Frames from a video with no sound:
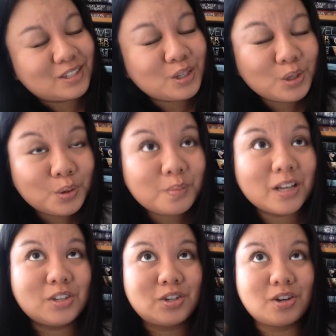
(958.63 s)
too
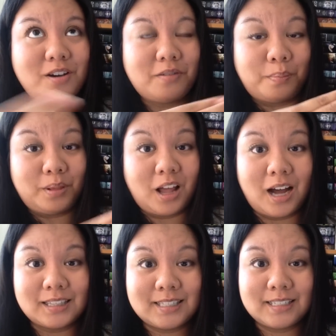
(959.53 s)
much of a
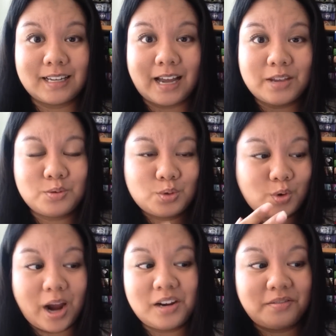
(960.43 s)
plot. Like I just
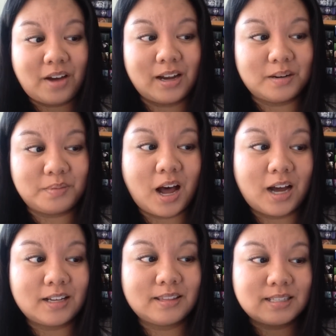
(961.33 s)
trying to find a
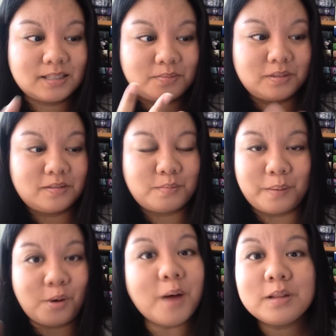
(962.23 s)
plot. That's
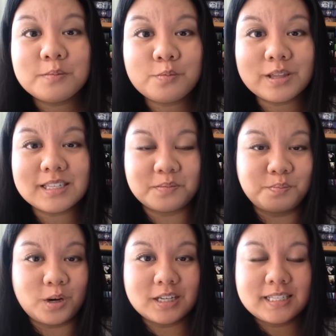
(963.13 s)
my problem with
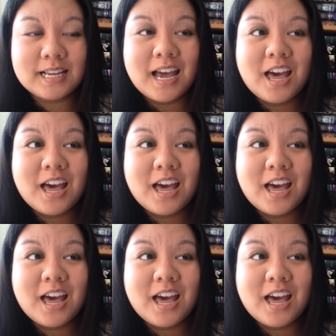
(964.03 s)
some books.